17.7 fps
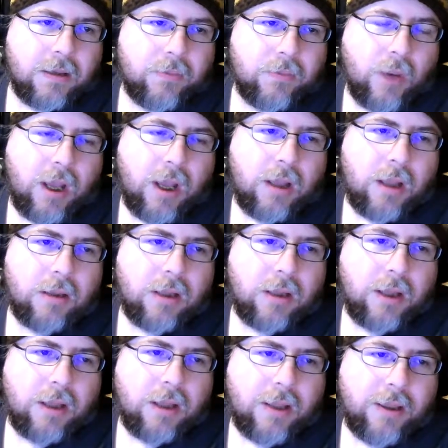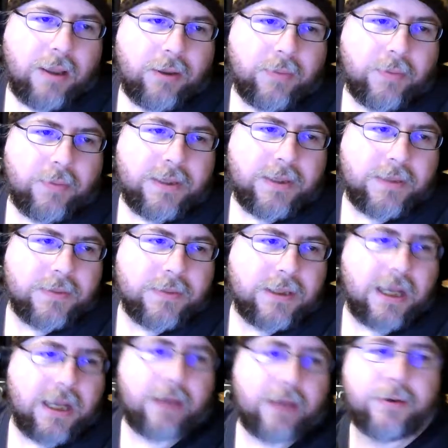Well, I think there'll be some
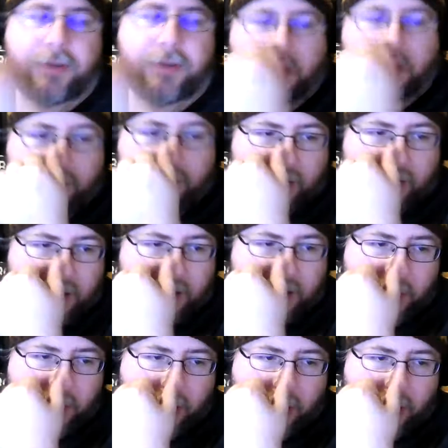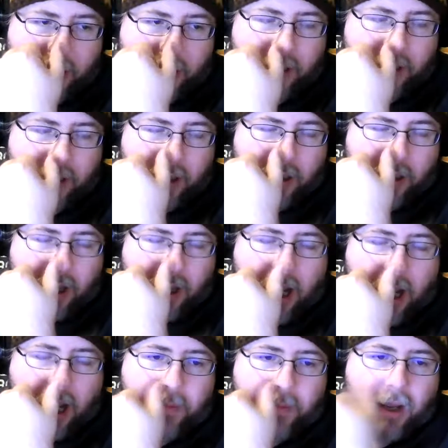standard stuff that gets played.
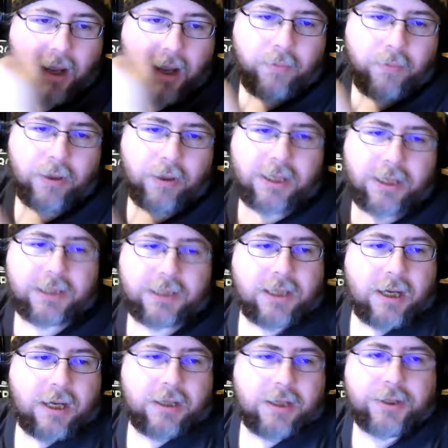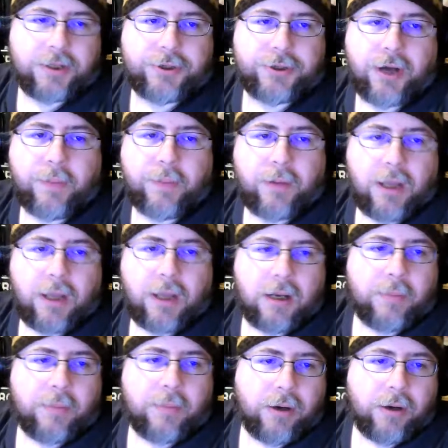I'm really excited to try playing a
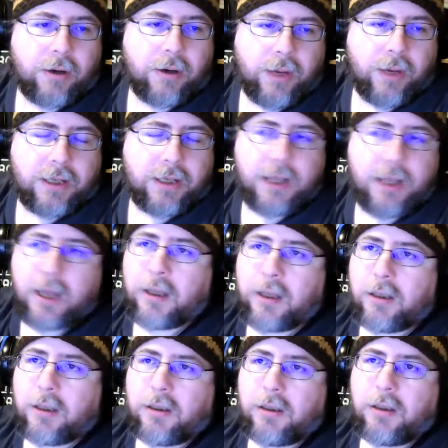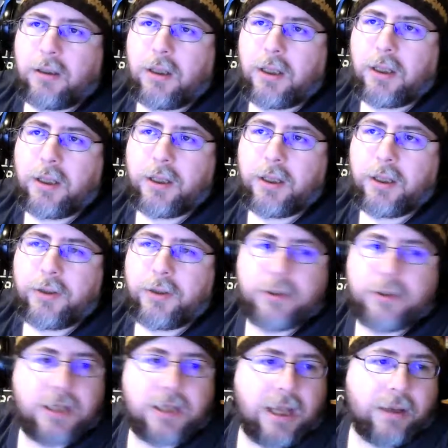mono red deck in the new
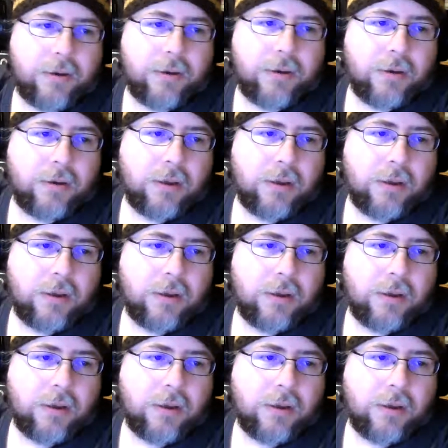Standard.